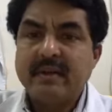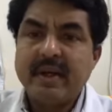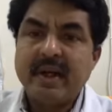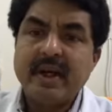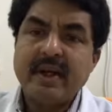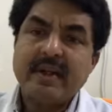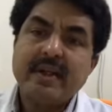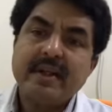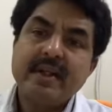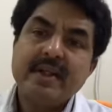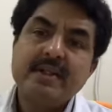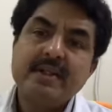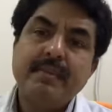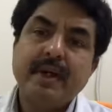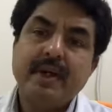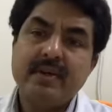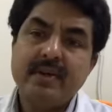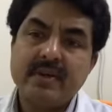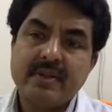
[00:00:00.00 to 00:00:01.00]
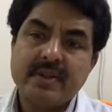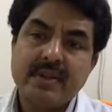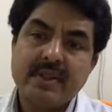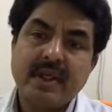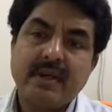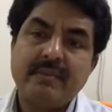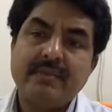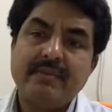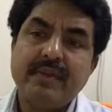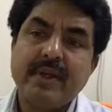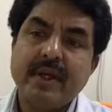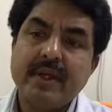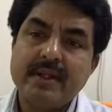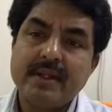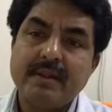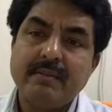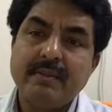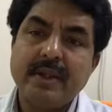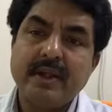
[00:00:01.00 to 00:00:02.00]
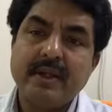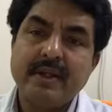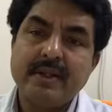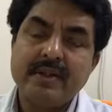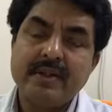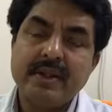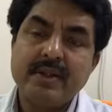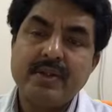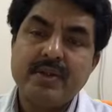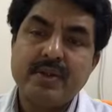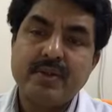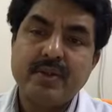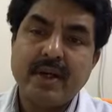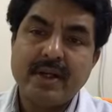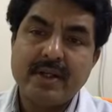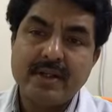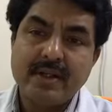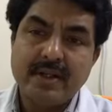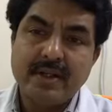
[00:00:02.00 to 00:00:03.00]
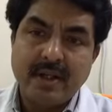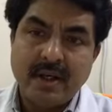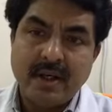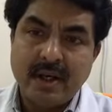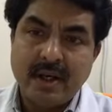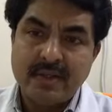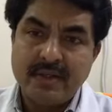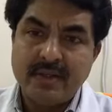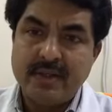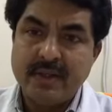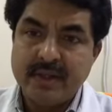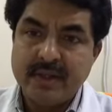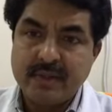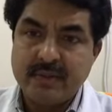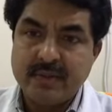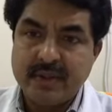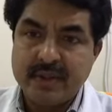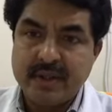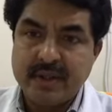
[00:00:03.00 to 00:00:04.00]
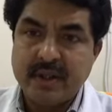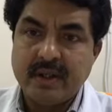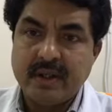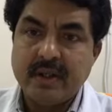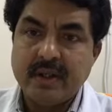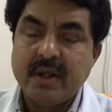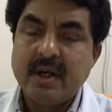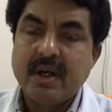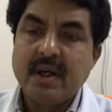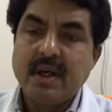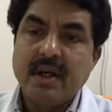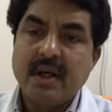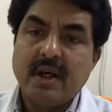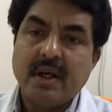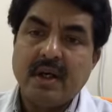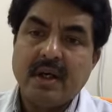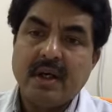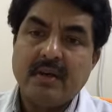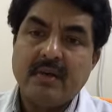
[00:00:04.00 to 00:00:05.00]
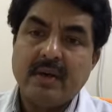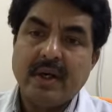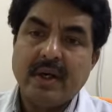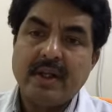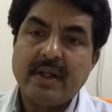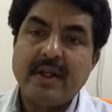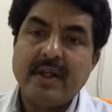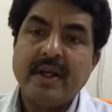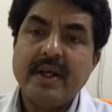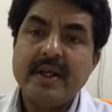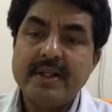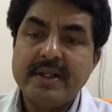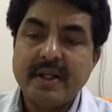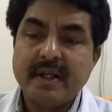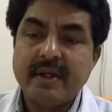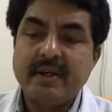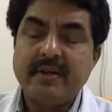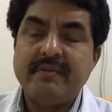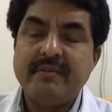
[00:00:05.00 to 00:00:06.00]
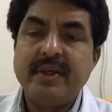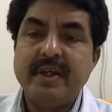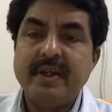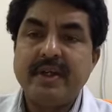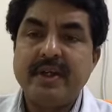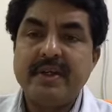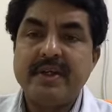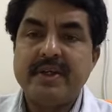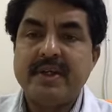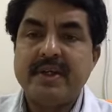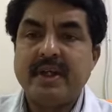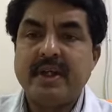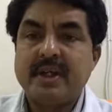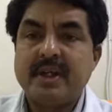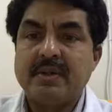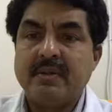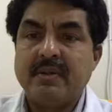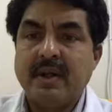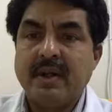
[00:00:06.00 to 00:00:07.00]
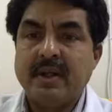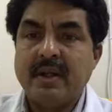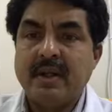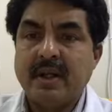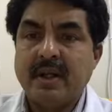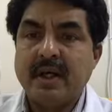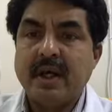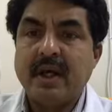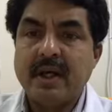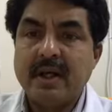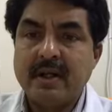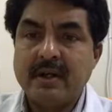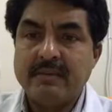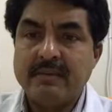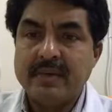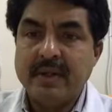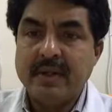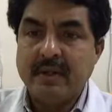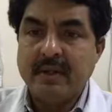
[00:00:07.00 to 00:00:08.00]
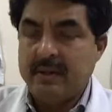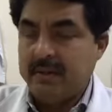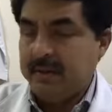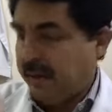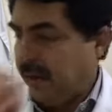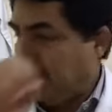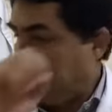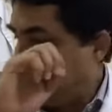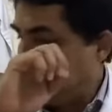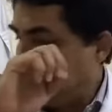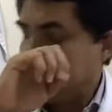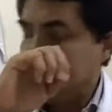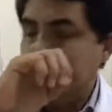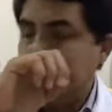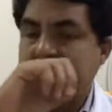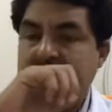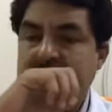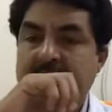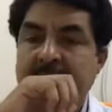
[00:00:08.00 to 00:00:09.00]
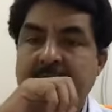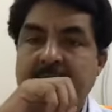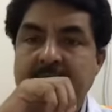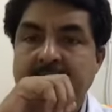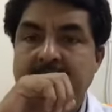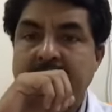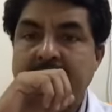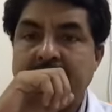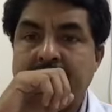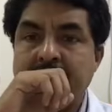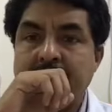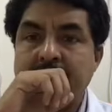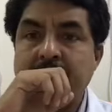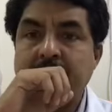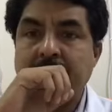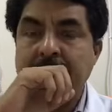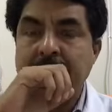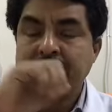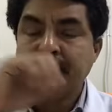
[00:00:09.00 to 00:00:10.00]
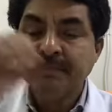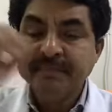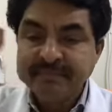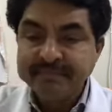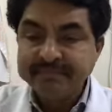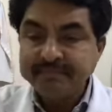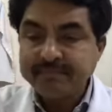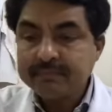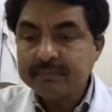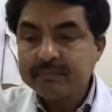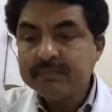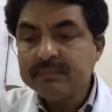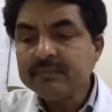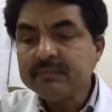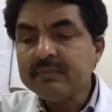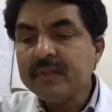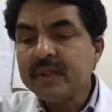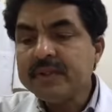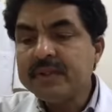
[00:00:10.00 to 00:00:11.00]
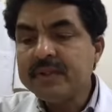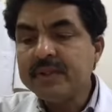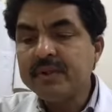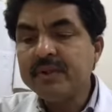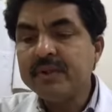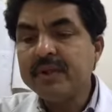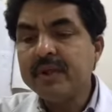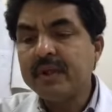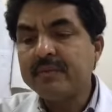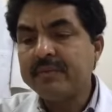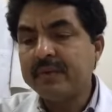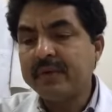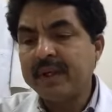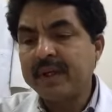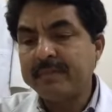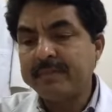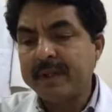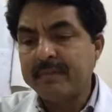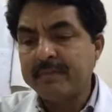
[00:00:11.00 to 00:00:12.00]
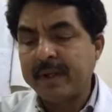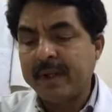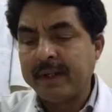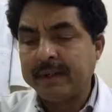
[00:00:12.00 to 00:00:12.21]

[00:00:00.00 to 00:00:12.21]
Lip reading: things, because some of the examiner is used to ask this question: what are the nature of the ditchers, what are the color of the ditchers, or what are the odor. So you have to keep in mind.